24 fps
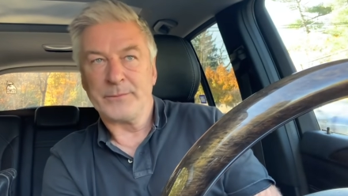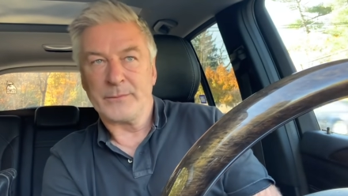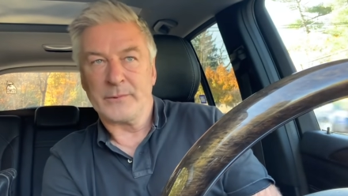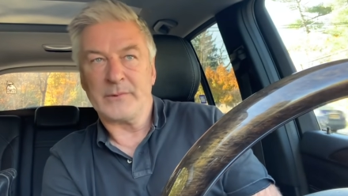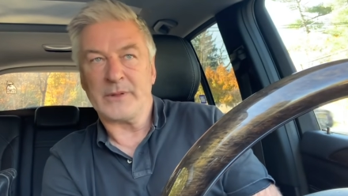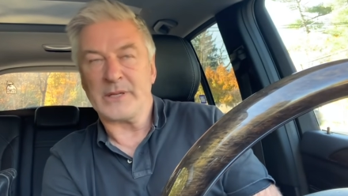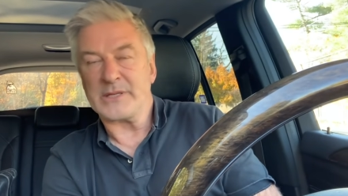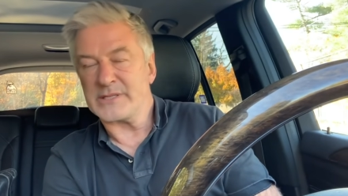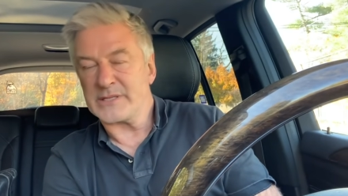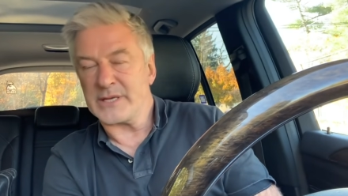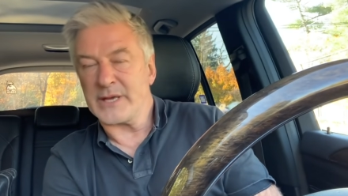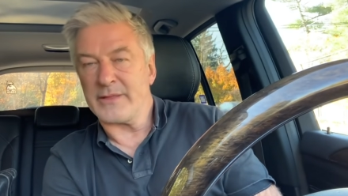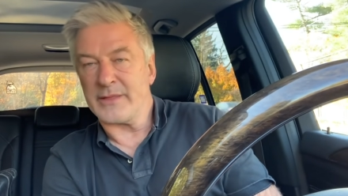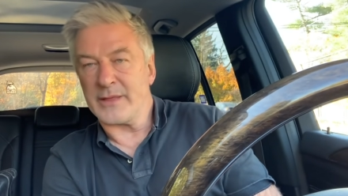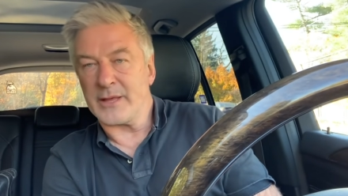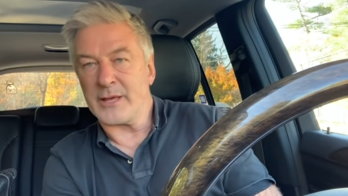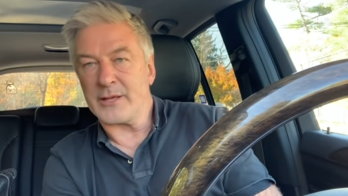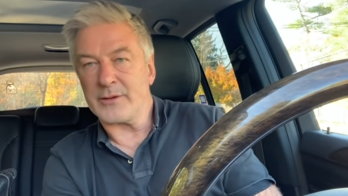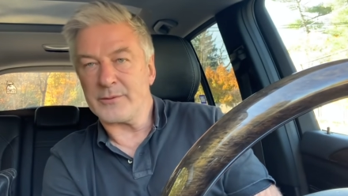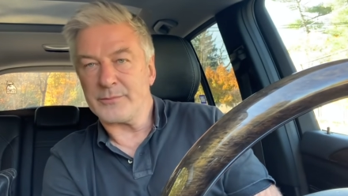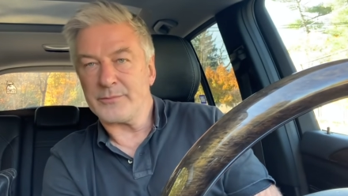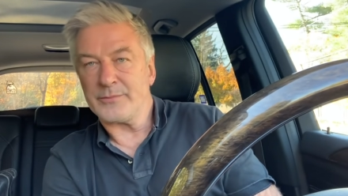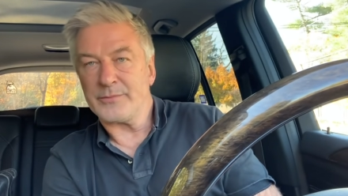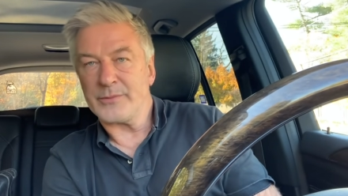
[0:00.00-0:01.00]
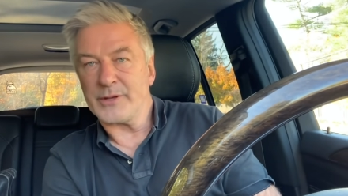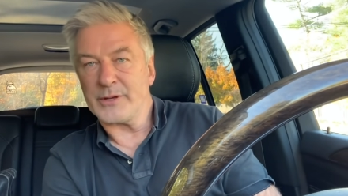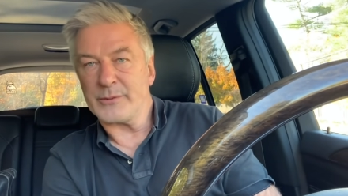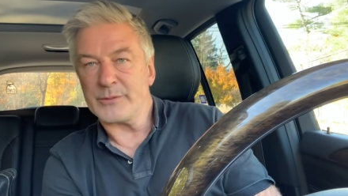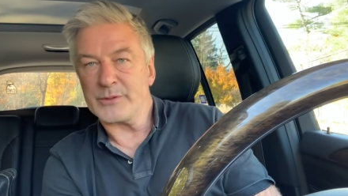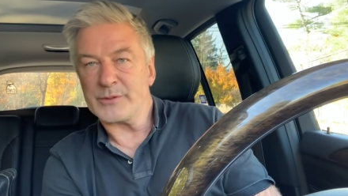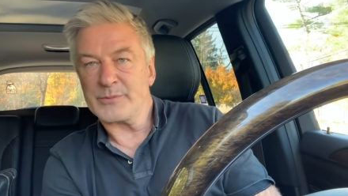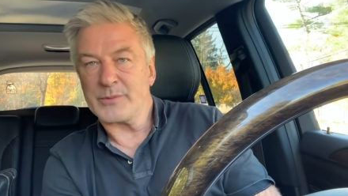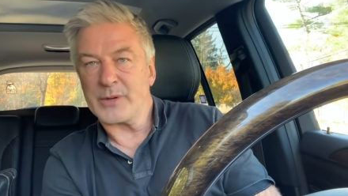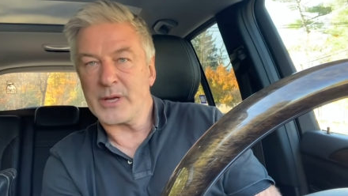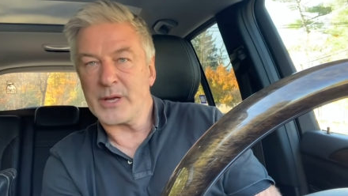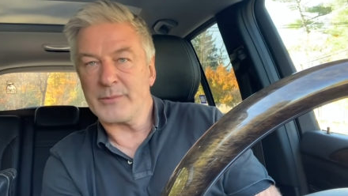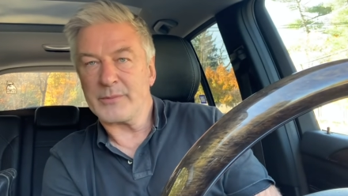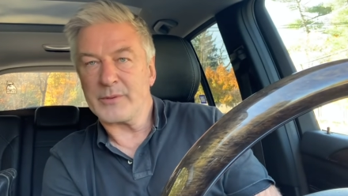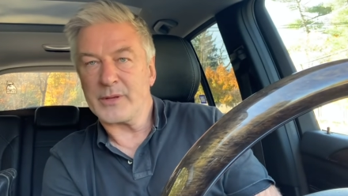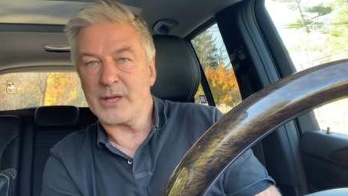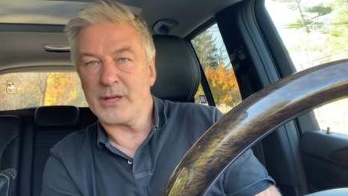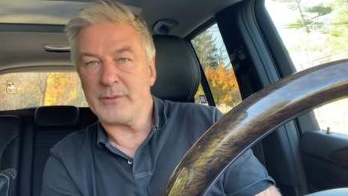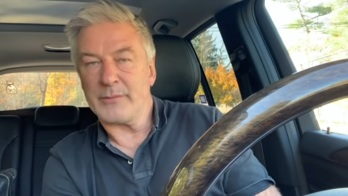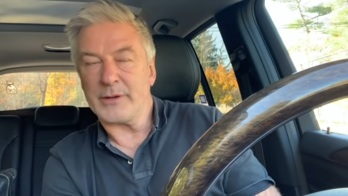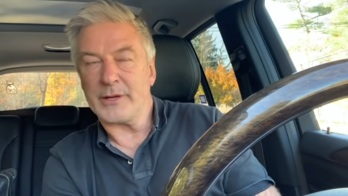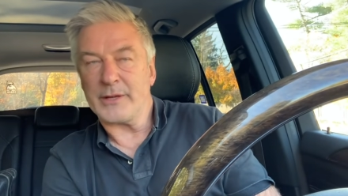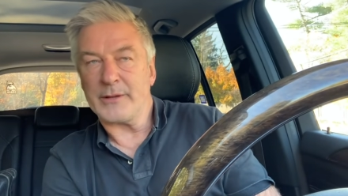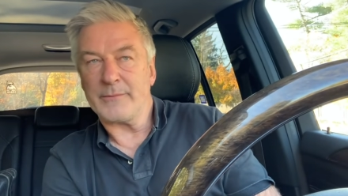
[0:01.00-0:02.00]
let's say that, that it was prop
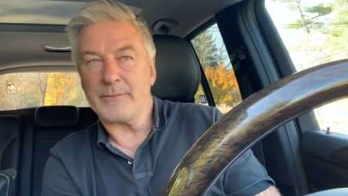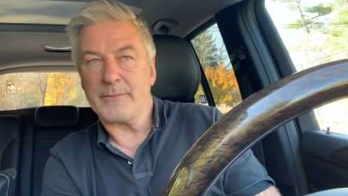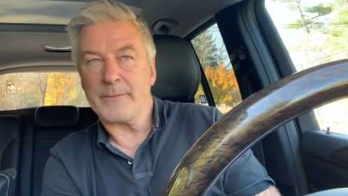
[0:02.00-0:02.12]
comedy.